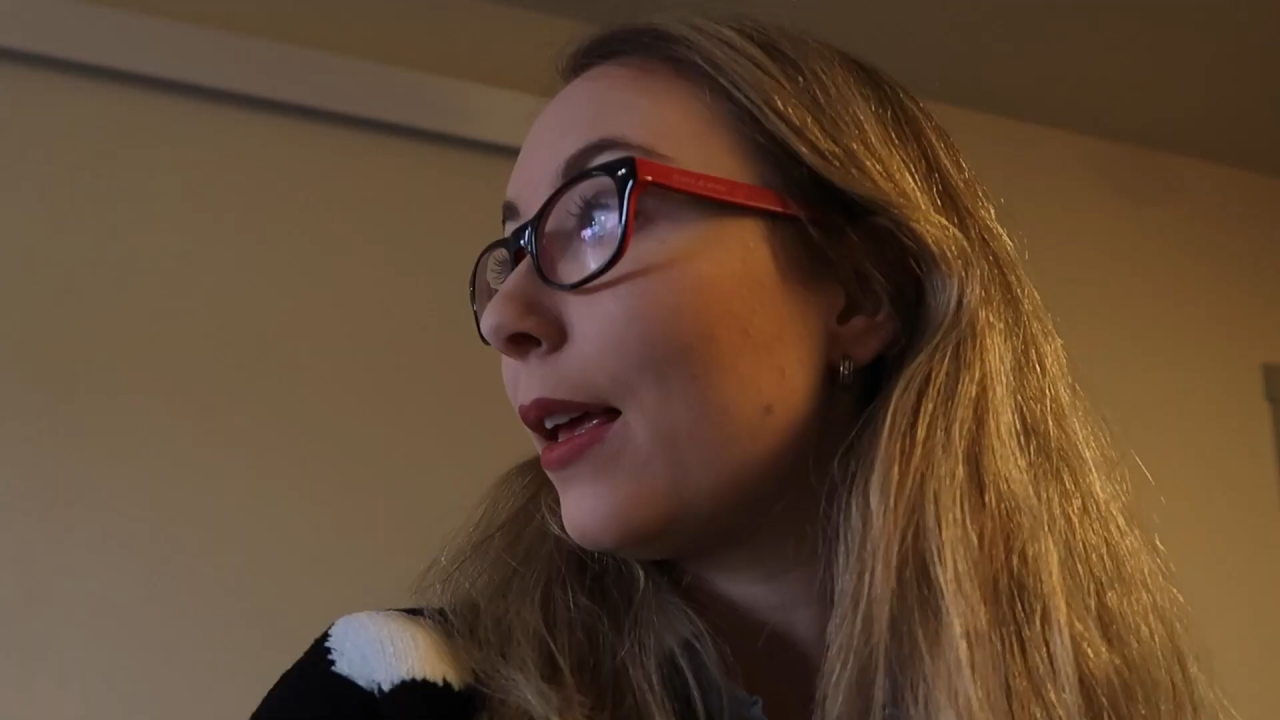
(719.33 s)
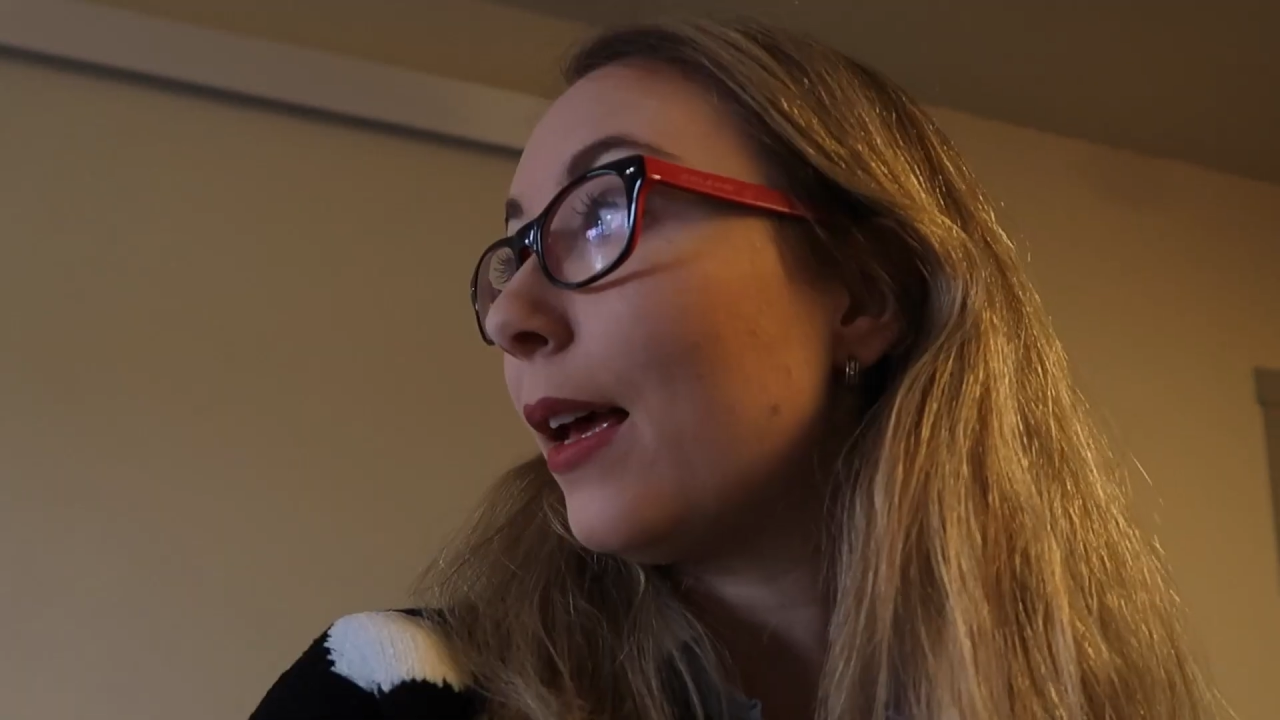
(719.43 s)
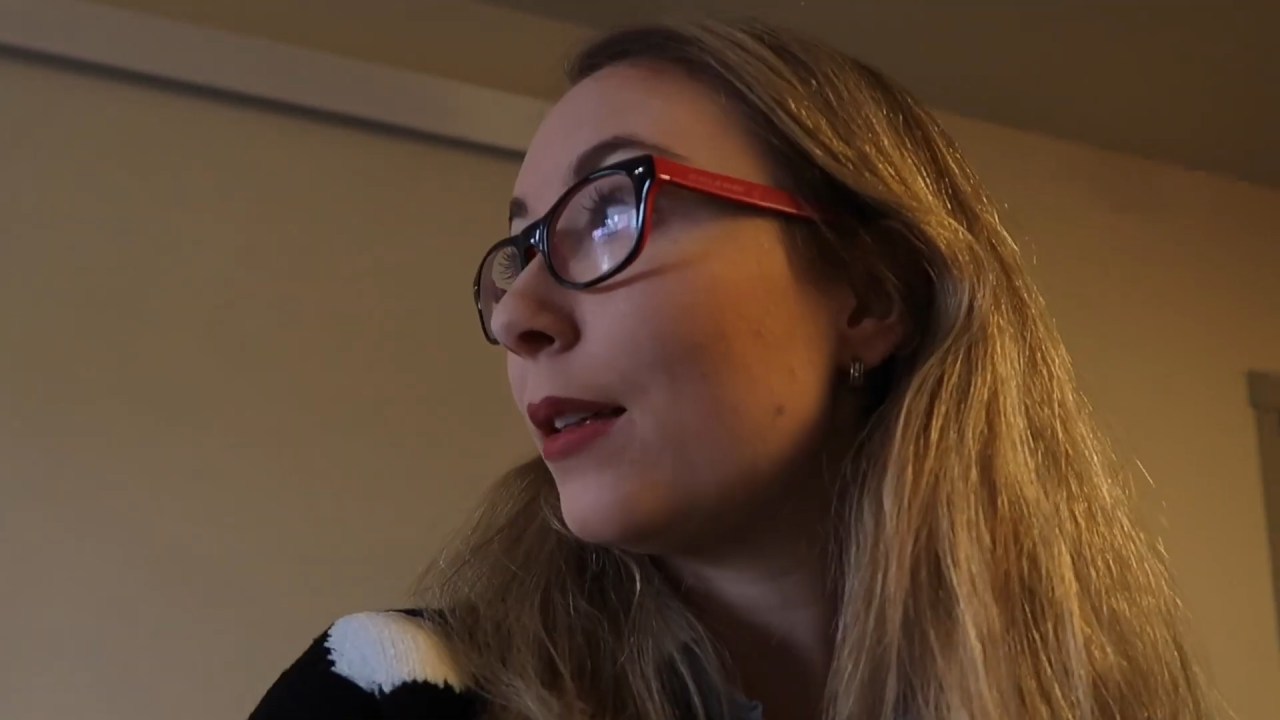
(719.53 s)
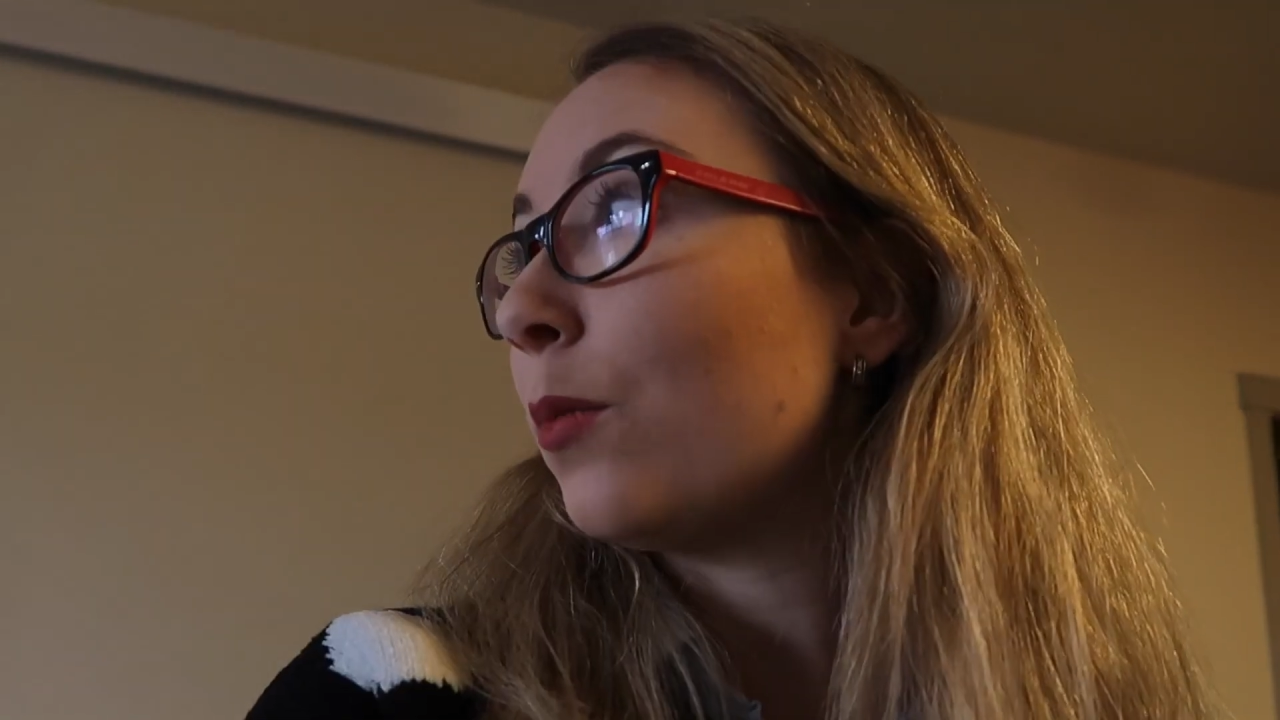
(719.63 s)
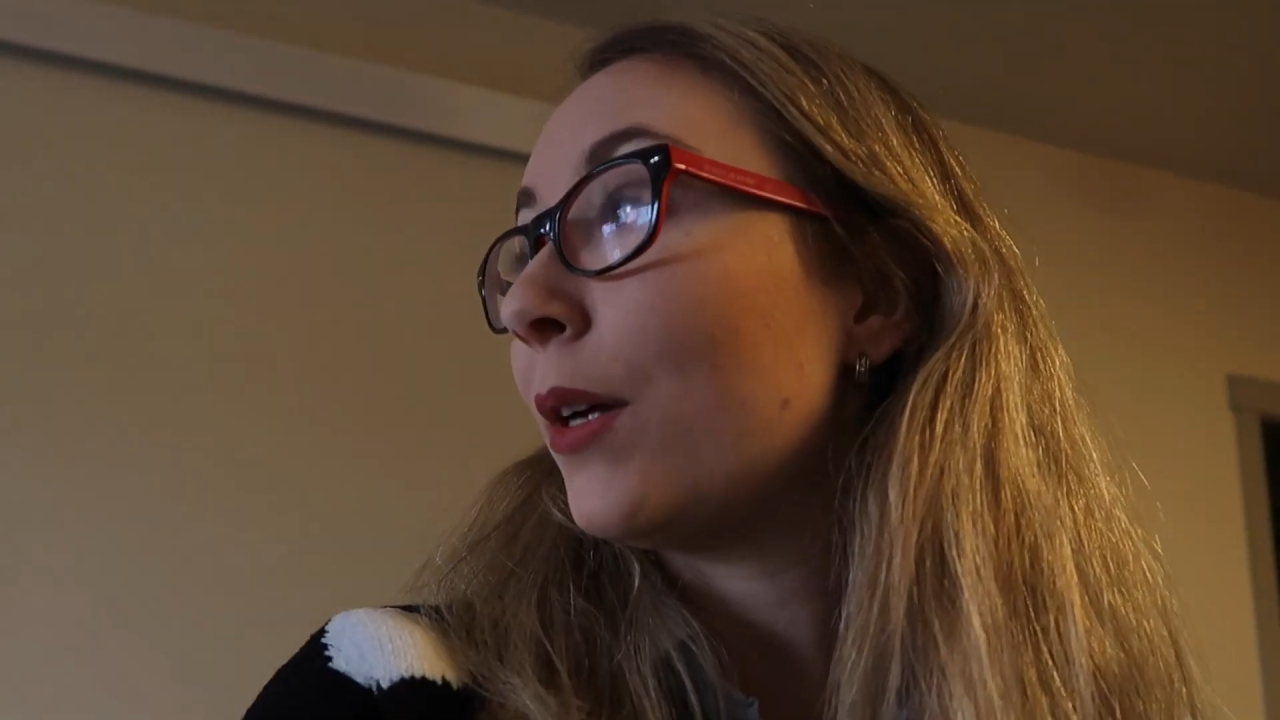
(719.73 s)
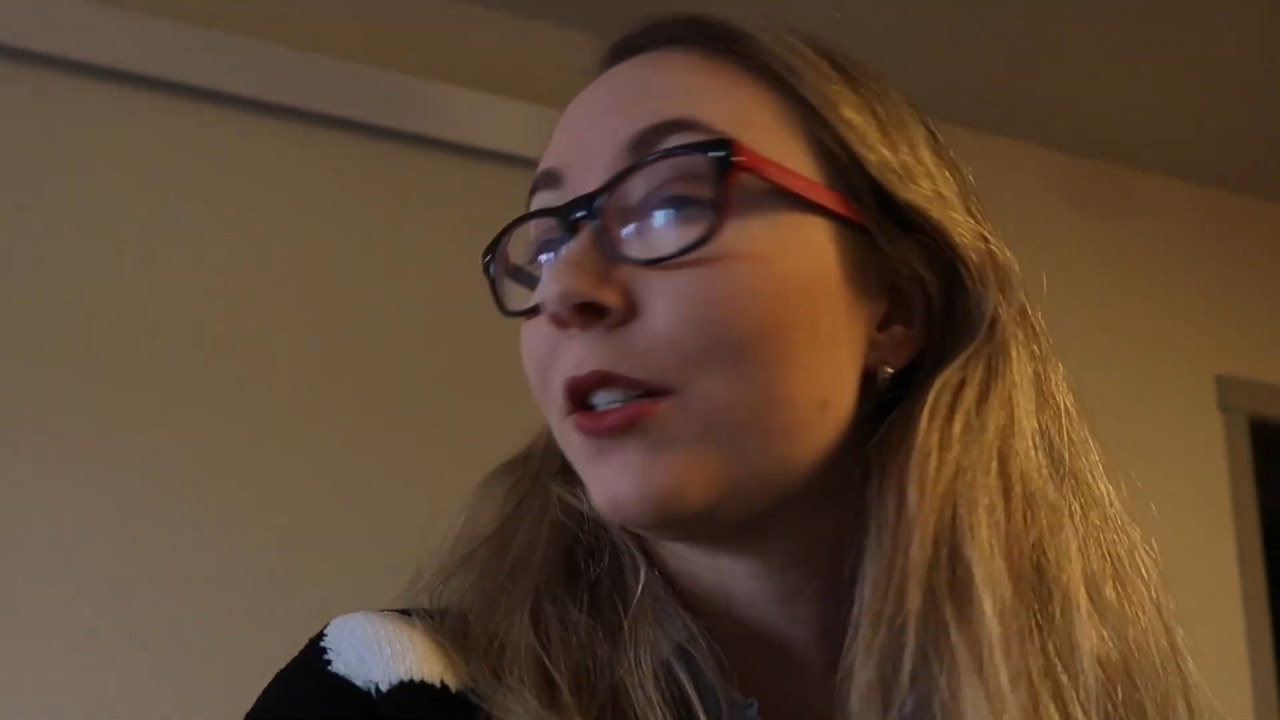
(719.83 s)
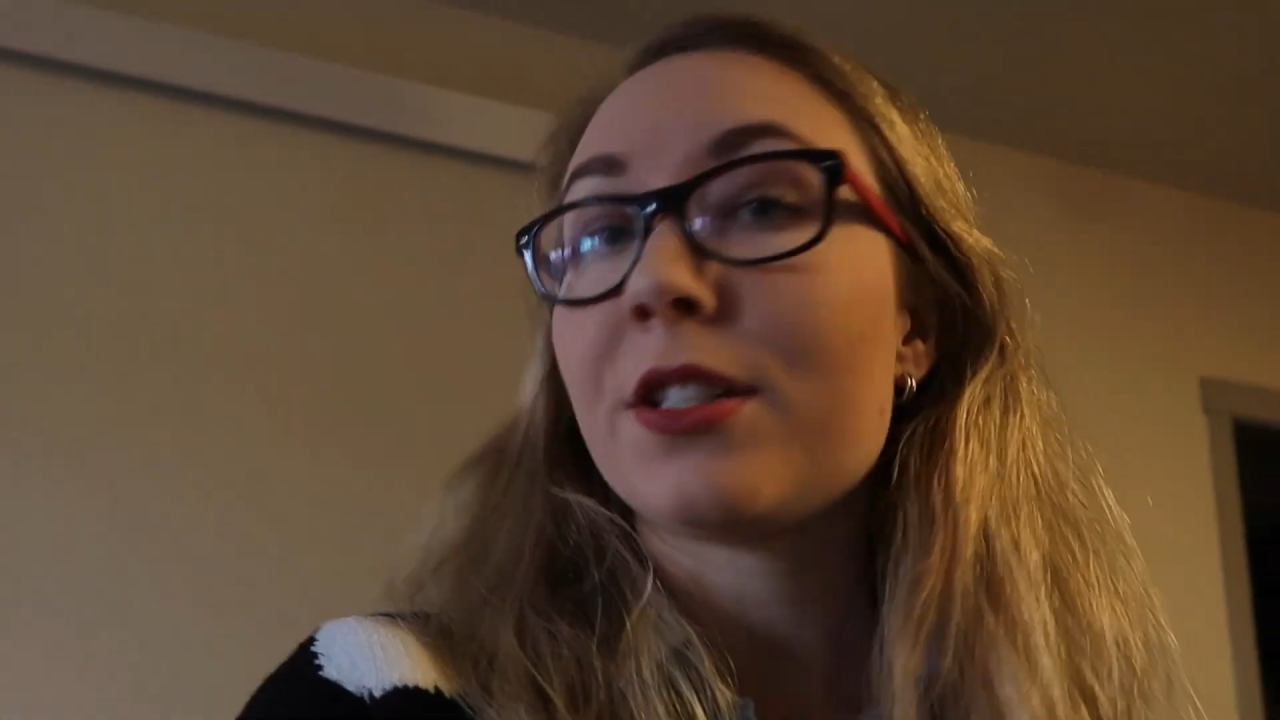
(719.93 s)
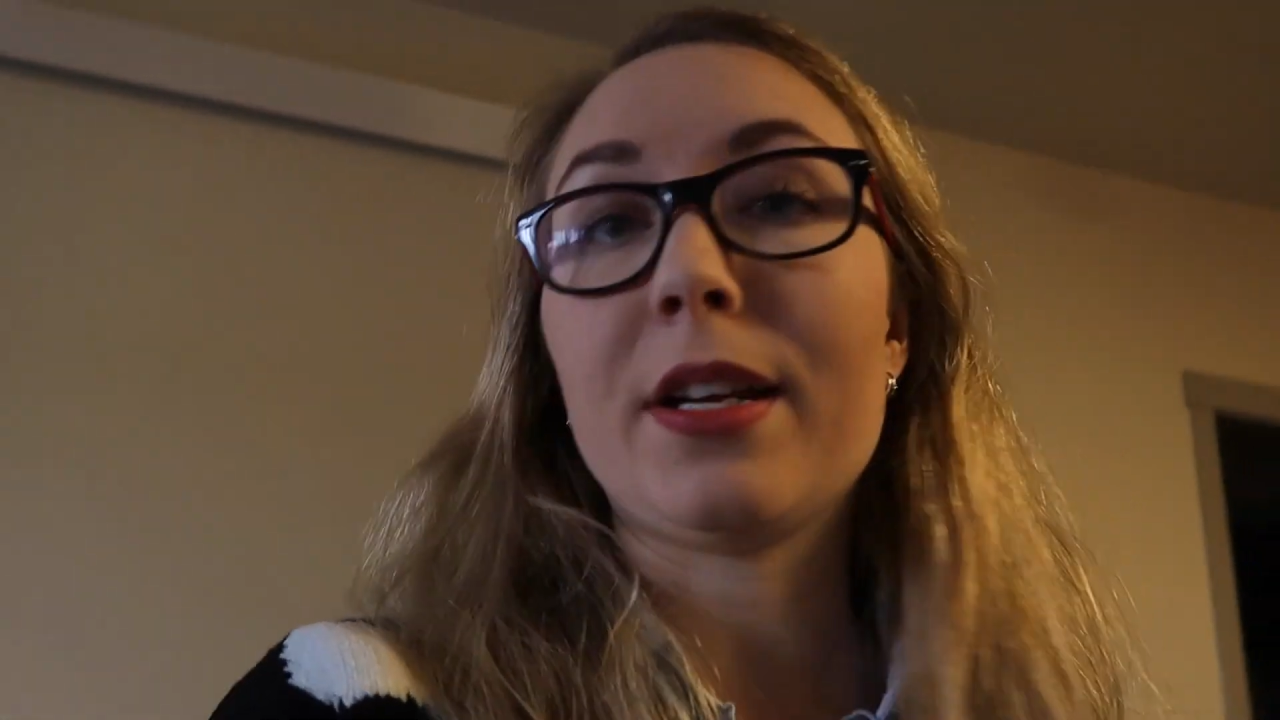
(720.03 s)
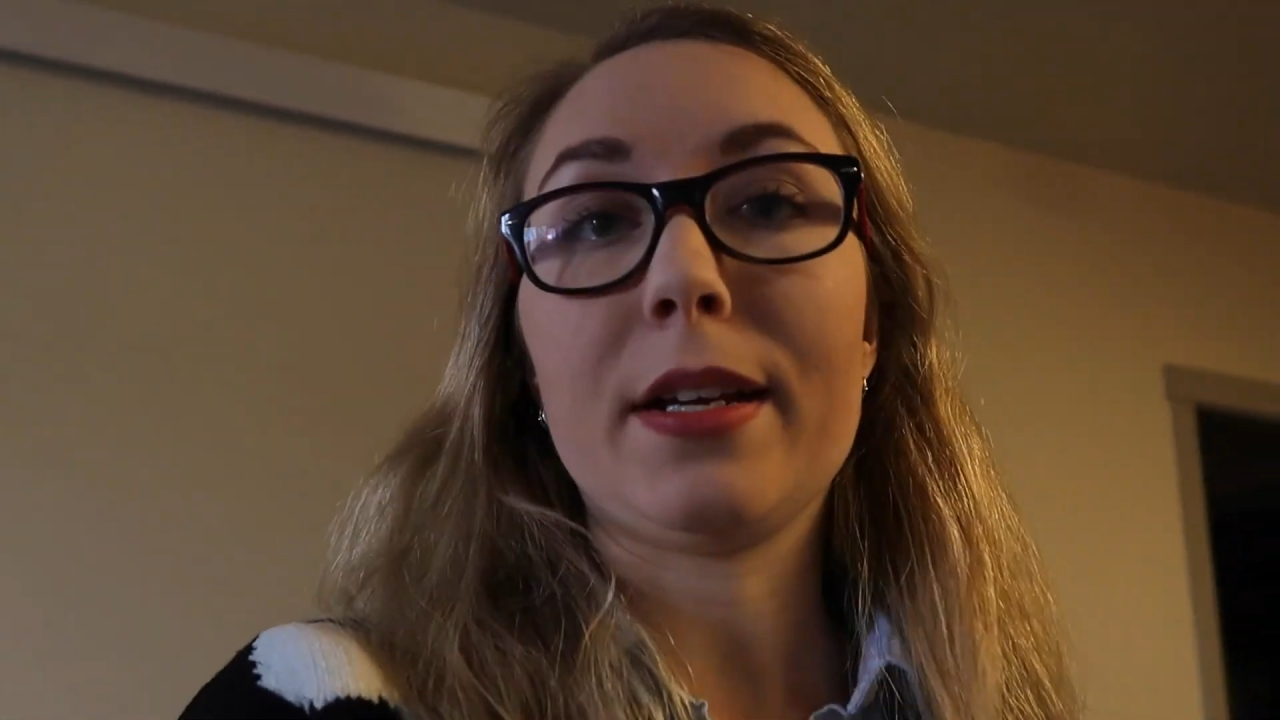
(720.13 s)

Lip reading: And the weather is